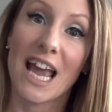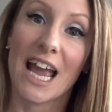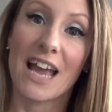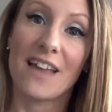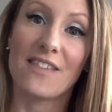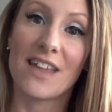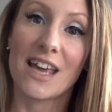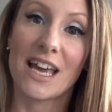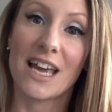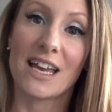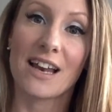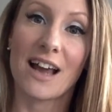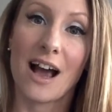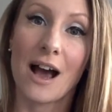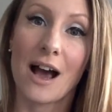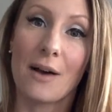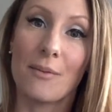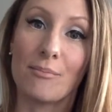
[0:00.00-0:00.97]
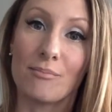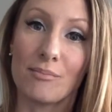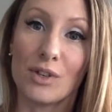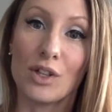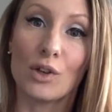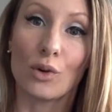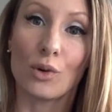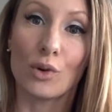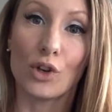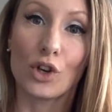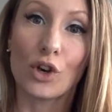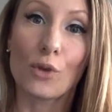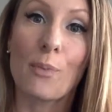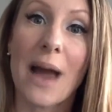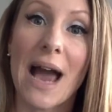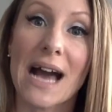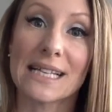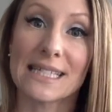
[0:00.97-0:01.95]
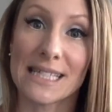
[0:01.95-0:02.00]
and then, you know, you're
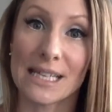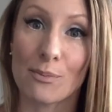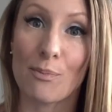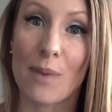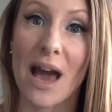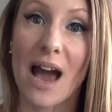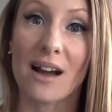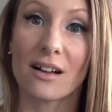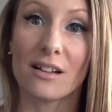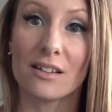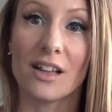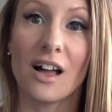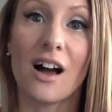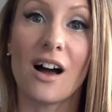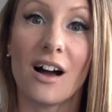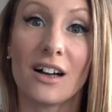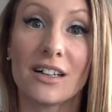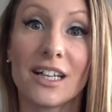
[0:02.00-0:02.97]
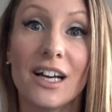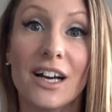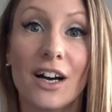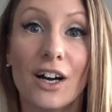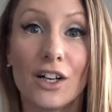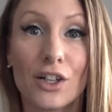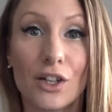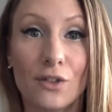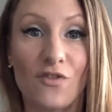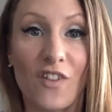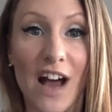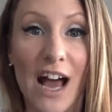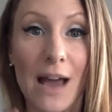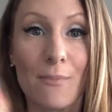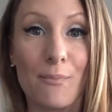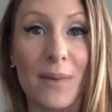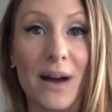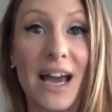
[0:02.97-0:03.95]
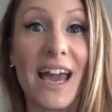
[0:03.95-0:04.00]
passing back along a good
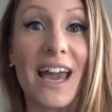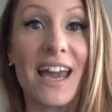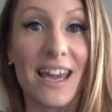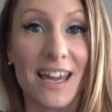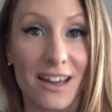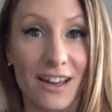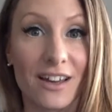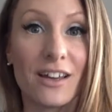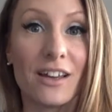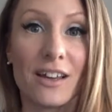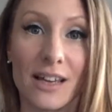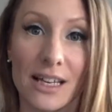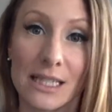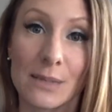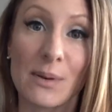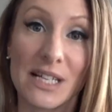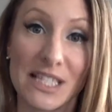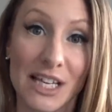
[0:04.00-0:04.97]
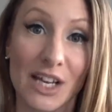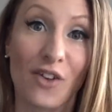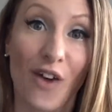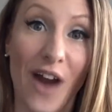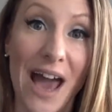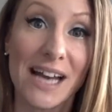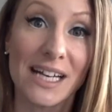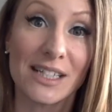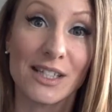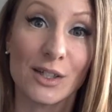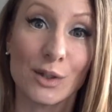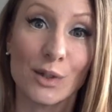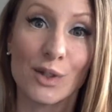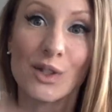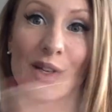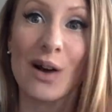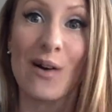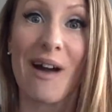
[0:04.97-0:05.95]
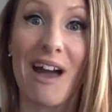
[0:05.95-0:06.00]
vibe by expressing gratitude.
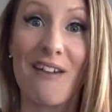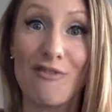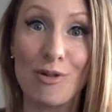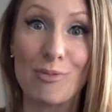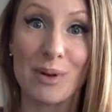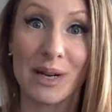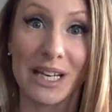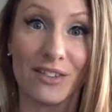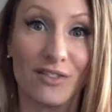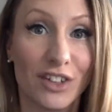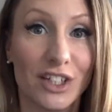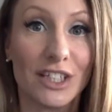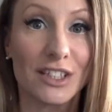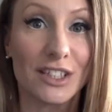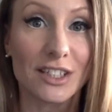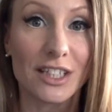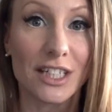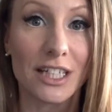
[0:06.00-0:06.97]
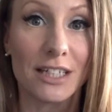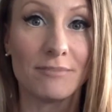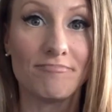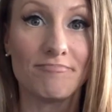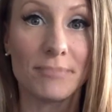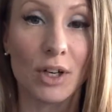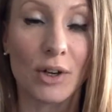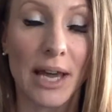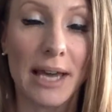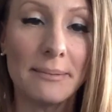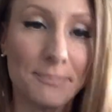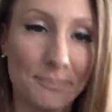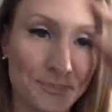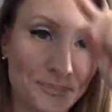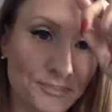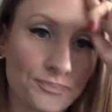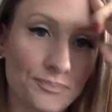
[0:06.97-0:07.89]
So now everybody feels good, okay?